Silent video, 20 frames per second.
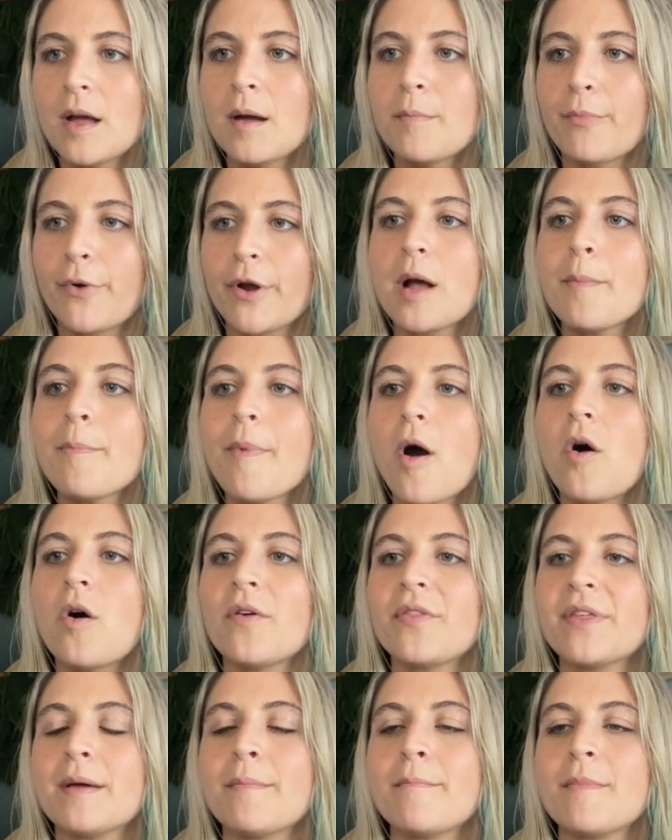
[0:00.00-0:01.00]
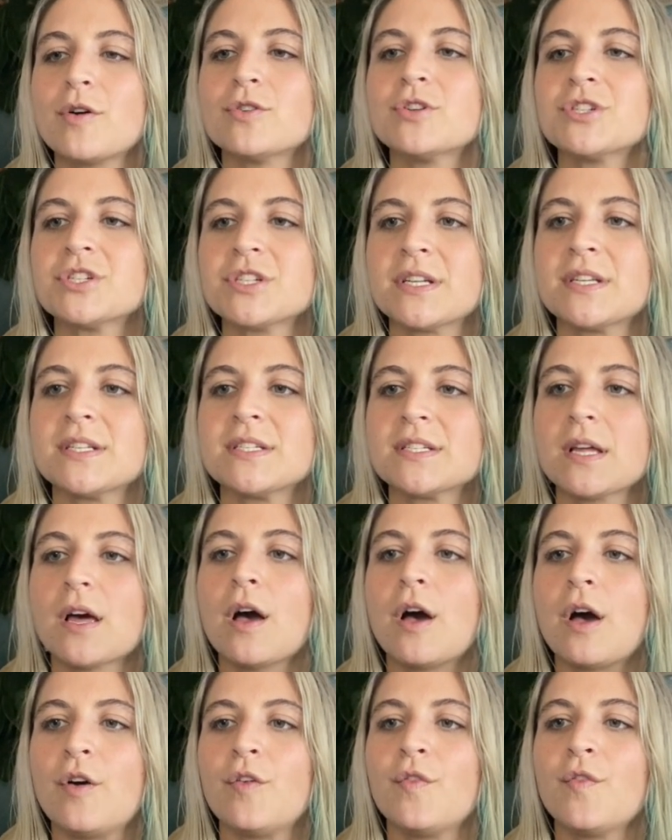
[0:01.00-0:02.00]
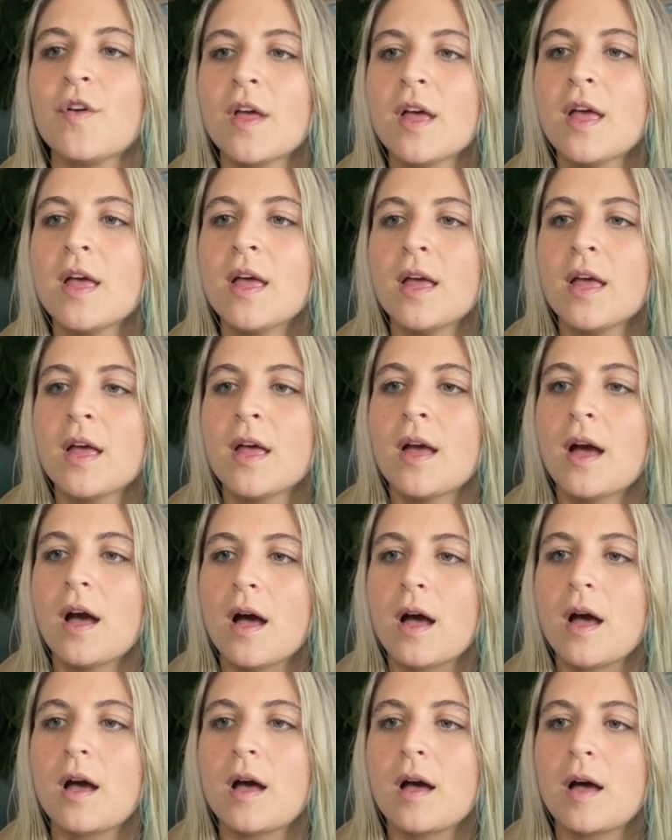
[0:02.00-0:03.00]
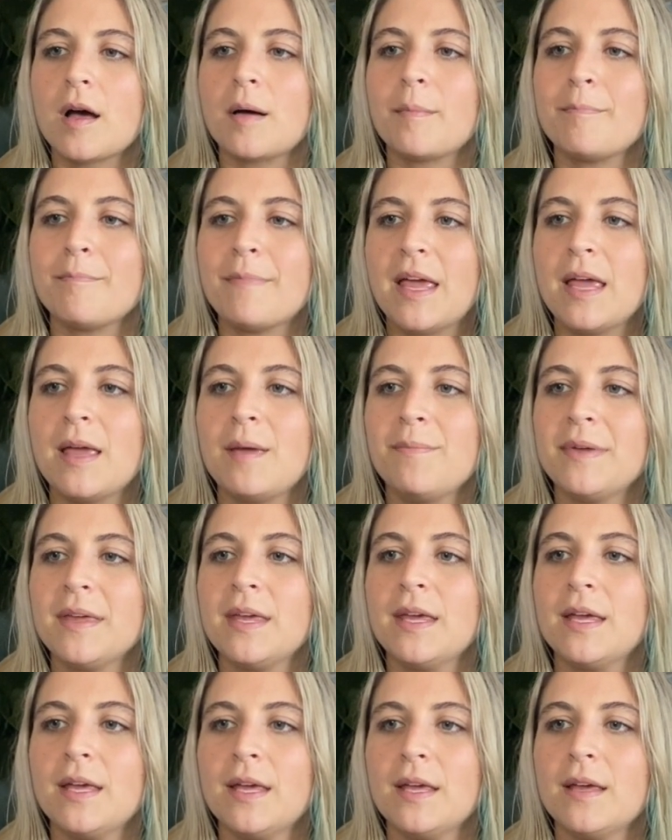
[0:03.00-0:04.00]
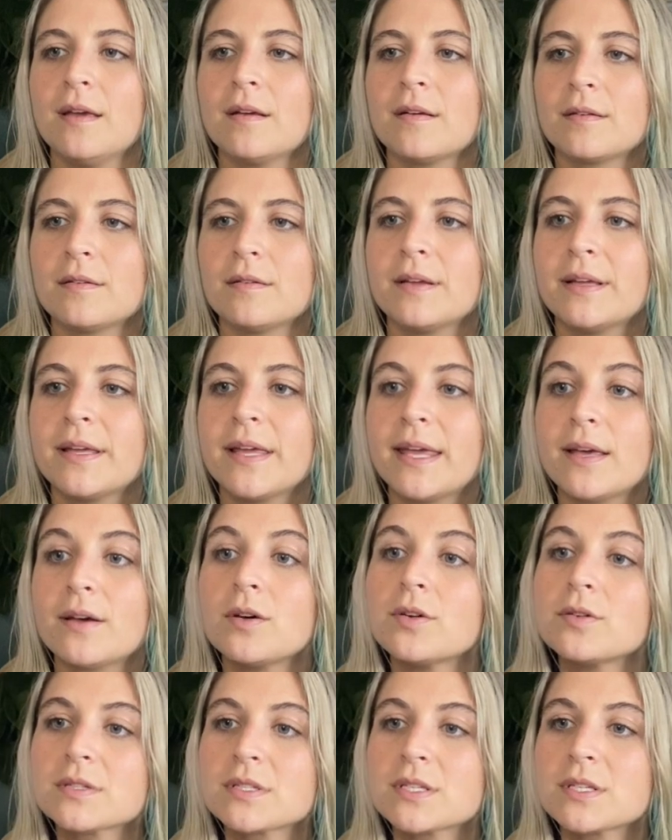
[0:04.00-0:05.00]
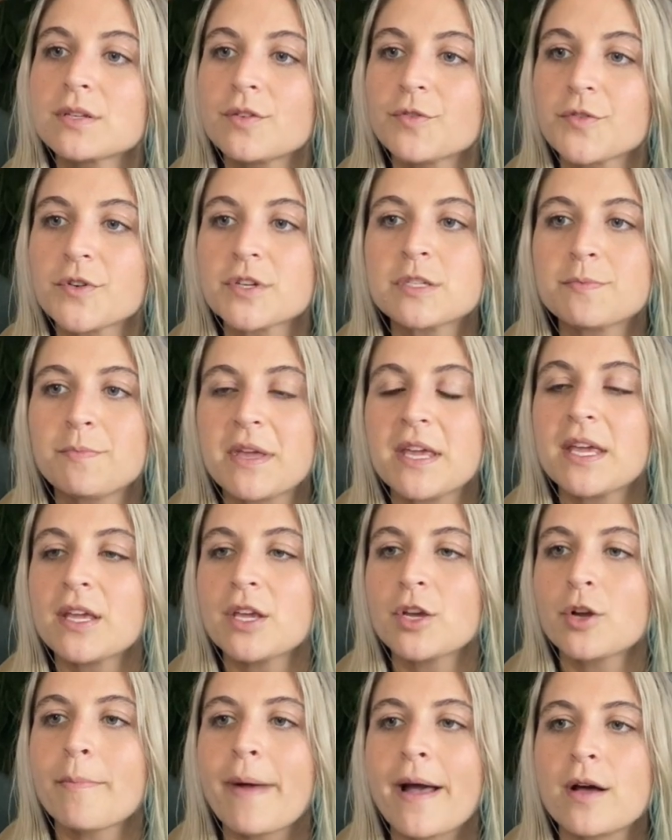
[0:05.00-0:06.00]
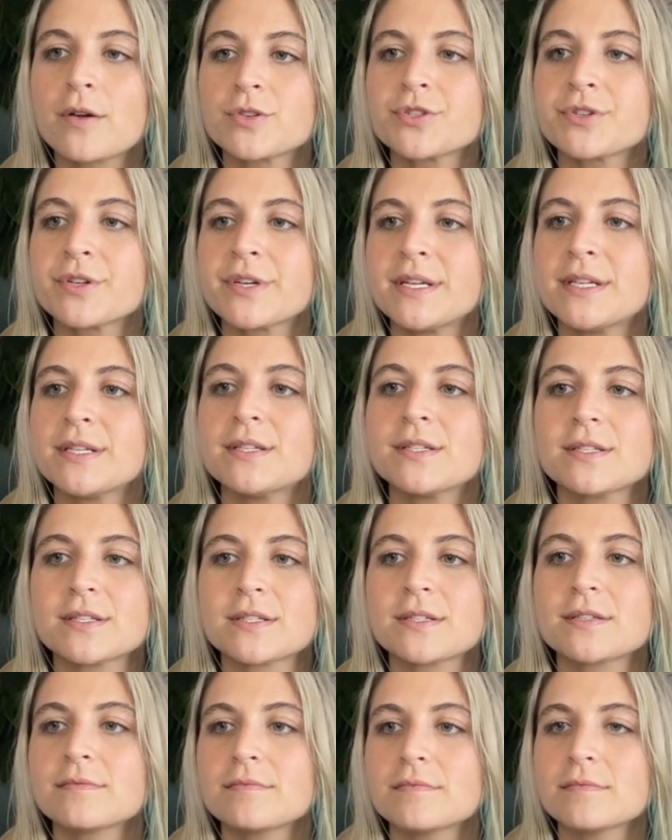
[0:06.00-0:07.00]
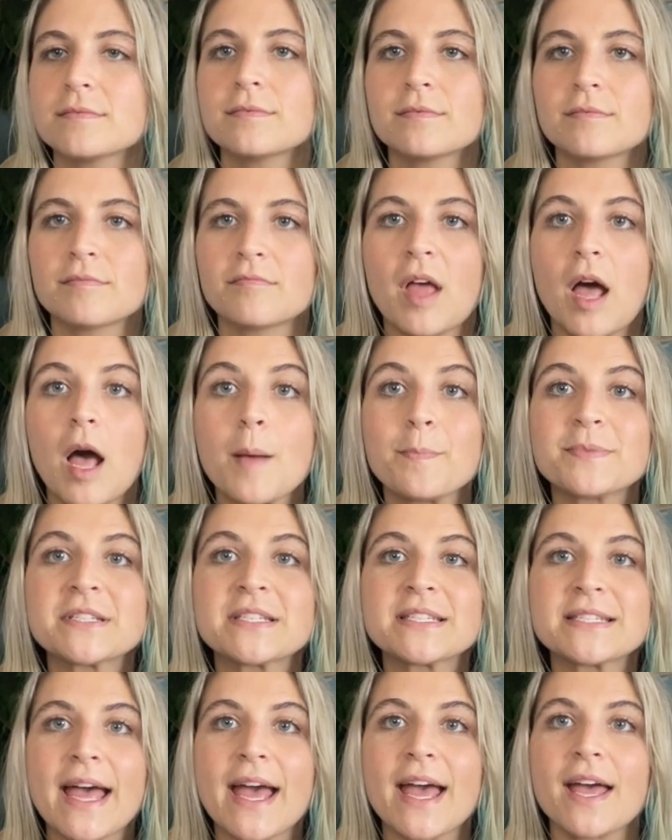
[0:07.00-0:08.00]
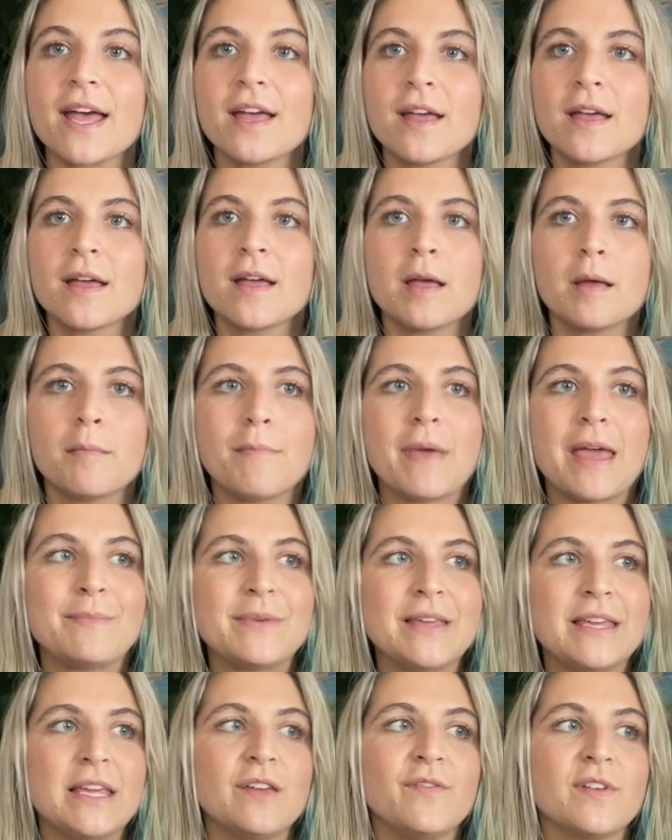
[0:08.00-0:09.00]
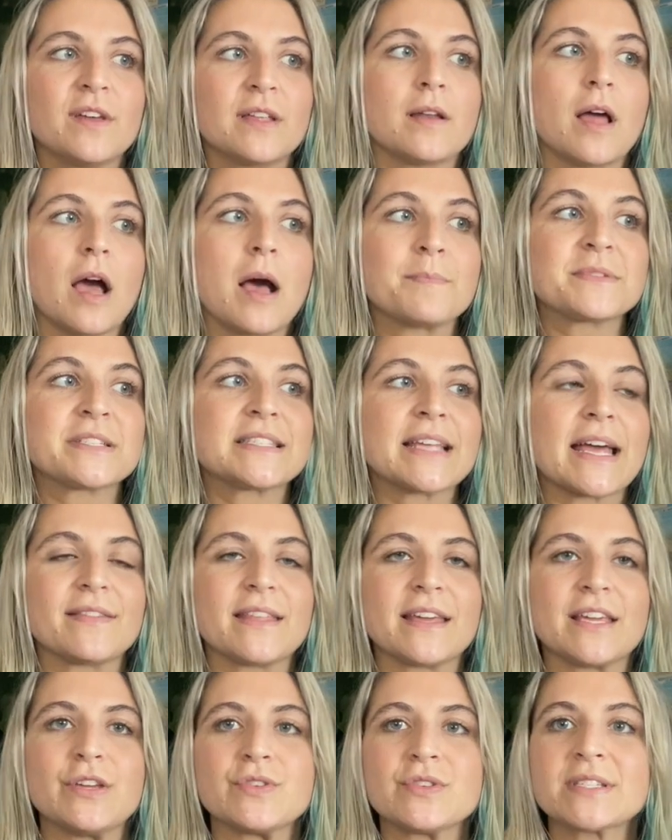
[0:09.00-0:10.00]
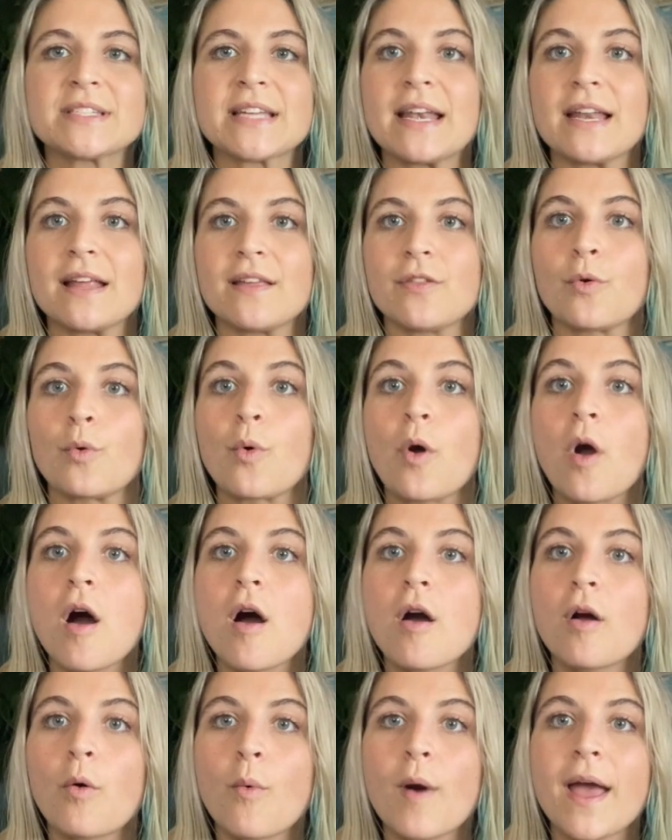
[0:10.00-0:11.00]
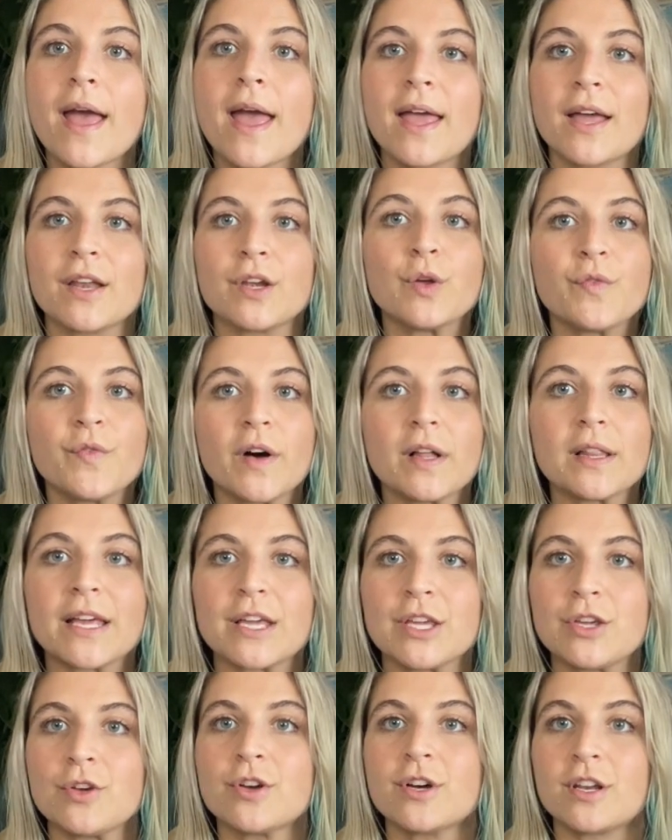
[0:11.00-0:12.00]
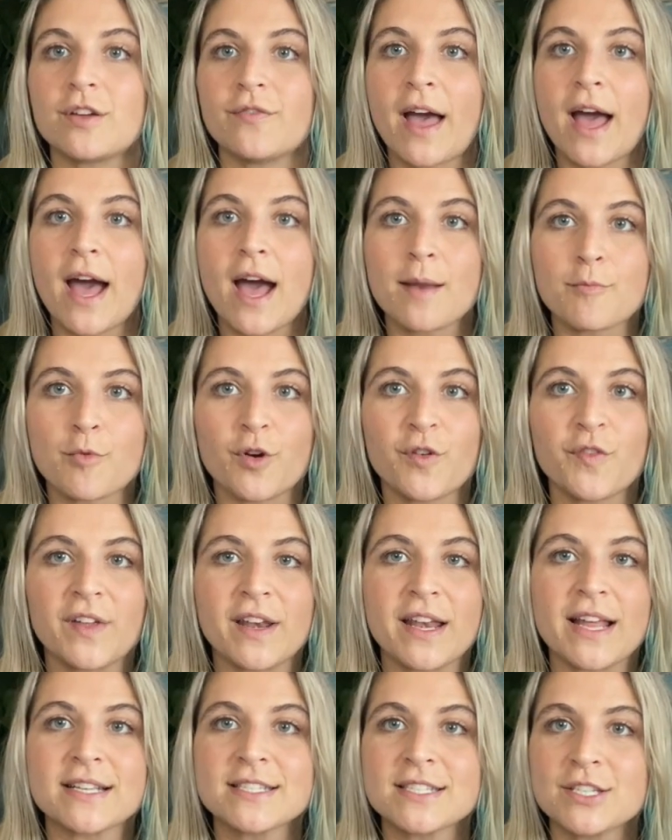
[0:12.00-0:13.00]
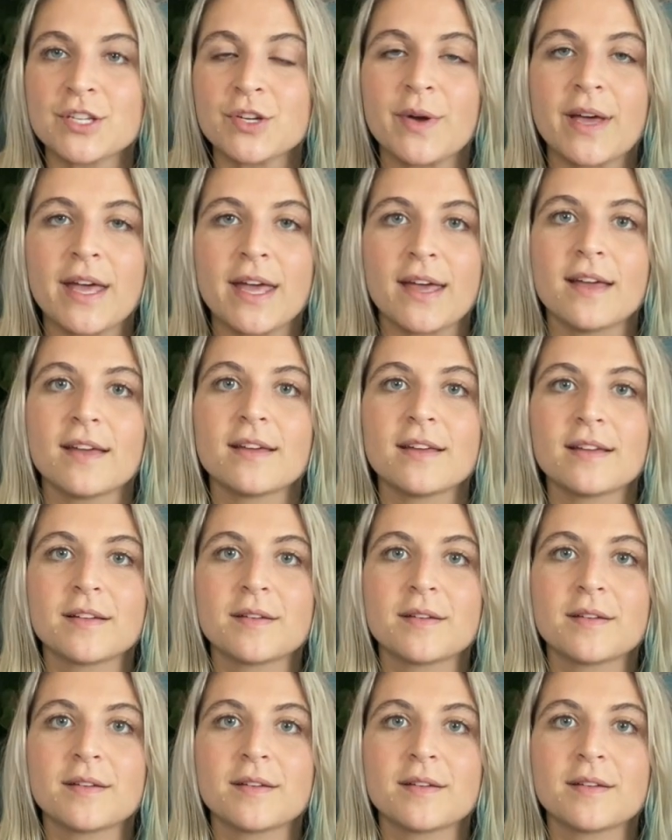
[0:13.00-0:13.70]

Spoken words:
Bring up all the emotions of maybe guilt for speaking your boundaries, upset, maybe even upset that you said it the wrong way and you felt like you could have had more finesse to it.